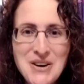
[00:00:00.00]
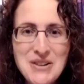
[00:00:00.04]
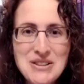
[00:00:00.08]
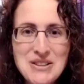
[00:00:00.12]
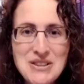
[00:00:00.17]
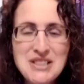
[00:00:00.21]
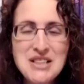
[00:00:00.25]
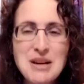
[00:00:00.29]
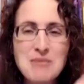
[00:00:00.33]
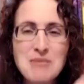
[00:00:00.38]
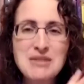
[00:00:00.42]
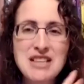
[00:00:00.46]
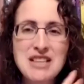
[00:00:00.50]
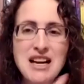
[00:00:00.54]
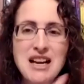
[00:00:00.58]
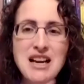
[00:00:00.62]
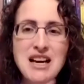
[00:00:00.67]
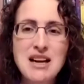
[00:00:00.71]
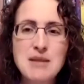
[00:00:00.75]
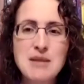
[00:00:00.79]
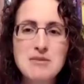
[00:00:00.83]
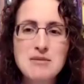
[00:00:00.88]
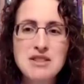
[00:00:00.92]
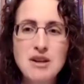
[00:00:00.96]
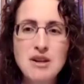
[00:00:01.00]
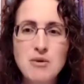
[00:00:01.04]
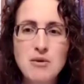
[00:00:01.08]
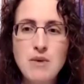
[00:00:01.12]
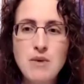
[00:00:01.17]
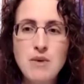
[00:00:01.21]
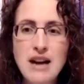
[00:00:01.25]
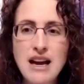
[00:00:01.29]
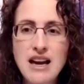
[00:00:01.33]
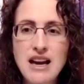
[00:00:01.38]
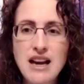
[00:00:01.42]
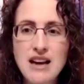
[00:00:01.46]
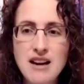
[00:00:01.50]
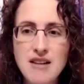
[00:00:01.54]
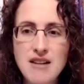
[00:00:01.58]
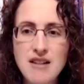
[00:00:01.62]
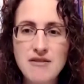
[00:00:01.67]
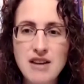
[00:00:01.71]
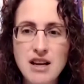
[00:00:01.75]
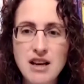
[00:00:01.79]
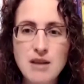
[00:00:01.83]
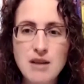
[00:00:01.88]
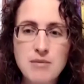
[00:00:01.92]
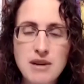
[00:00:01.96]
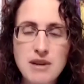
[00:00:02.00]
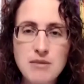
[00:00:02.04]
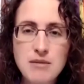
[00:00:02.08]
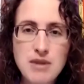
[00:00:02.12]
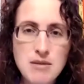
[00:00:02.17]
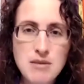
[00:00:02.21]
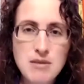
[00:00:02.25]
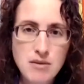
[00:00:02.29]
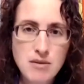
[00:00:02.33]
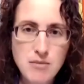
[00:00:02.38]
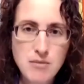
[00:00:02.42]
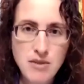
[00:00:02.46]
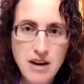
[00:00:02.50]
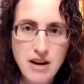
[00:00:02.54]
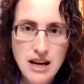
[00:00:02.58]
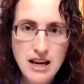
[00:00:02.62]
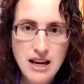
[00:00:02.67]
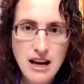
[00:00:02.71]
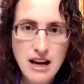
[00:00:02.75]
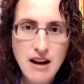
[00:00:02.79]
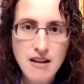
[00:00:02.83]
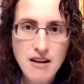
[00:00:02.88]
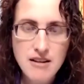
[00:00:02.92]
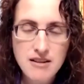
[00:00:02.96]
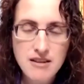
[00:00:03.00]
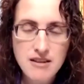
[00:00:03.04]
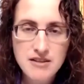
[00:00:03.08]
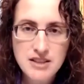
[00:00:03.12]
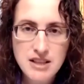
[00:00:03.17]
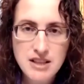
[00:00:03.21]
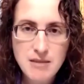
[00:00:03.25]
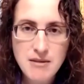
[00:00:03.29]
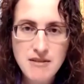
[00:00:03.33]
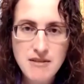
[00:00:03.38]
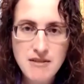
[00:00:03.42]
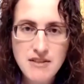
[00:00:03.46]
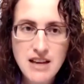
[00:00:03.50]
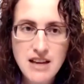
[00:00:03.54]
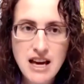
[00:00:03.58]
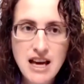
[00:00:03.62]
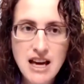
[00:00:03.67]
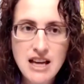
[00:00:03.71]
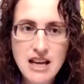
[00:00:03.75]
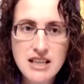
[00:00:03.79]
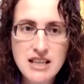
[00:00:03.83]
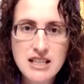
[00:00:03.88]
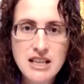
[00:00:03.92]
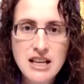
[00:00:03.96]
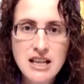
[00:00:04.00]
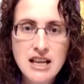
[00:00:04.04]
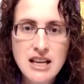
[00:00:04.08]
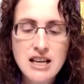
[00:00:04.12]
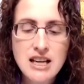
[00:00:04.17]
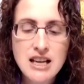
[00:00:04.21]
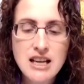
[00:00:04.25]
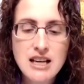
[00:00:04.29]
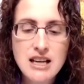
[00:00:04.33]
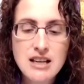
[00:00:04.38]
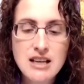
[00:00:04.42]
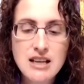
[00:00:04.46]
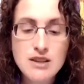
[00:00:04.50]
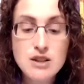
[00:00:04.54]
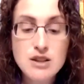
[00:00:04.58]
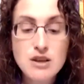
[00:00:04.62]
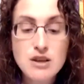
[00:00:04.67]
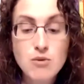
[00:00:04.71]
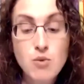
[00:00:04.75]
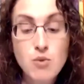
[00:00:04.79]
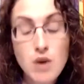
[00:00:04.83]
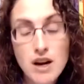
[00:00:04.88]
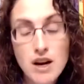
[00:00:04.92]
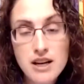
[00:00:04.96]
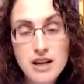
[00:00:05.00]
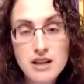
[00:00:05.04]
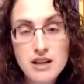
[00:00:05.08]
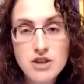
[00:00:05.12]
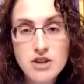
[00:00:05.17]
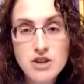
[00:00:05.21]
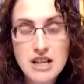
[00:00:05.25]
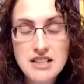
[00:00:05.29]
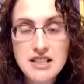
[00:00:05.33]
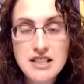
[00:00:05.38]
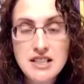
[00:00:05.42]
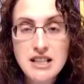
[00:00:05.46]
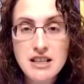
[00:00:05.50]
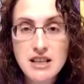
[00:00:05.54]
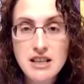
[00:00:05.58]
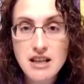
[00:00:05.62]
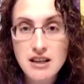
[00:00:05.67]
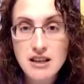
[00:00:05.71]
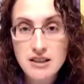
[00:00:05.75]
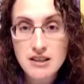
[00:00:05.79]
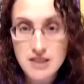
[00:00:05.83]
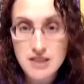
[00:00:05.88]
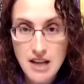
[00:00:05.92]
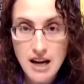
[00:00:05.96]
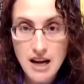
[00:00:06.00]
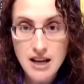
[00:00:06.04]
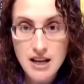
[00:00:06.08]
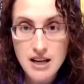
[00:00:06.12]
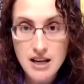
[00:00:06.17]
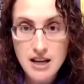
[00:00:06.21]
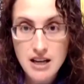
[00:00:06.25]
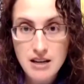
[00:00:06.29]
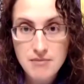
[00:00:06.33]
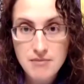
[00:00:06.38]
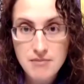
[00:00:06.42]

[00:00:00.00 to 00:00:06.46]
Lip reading: sometimes a way of helping people break out of some of that is, one, addressing the anxiety.